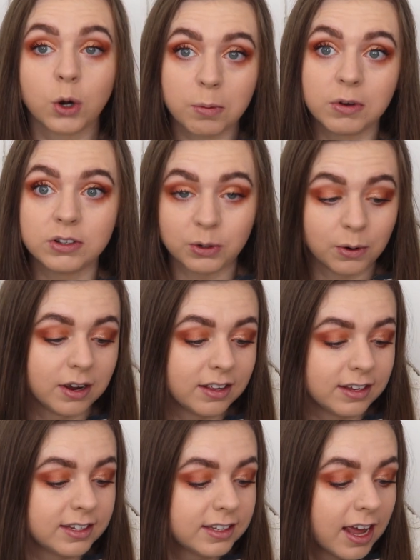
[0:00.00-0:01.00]
normal to
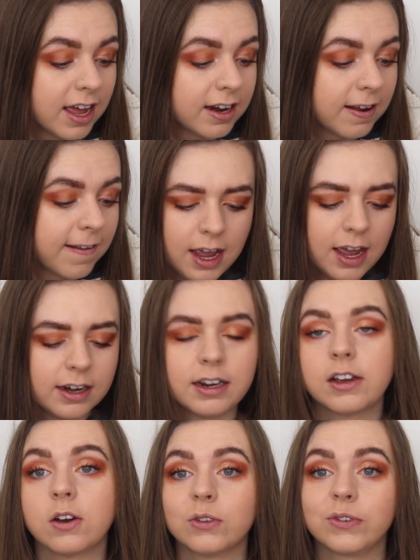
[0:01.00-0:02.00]
oily skin. And
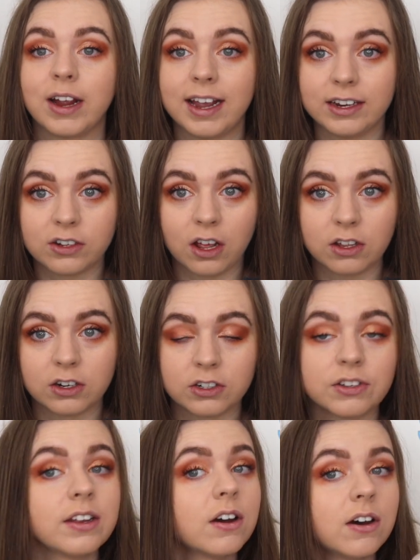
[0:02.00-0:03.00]
it goes for eight dollars at